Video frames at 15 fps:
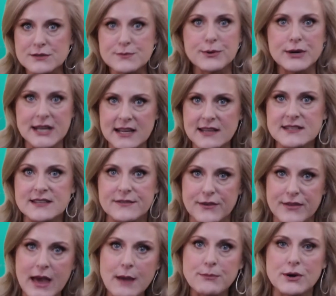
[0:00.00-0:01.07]
pretty easy for
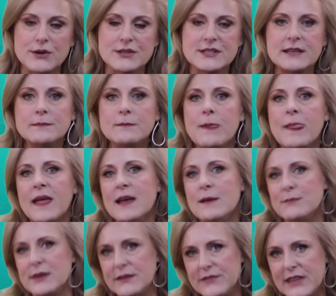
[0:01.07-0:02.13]
that person.
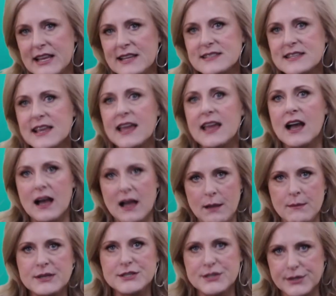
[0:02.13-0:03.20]
But if they say, I'm
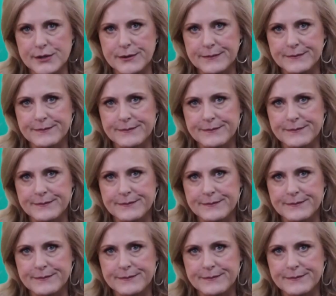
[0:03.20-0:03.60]
a 2,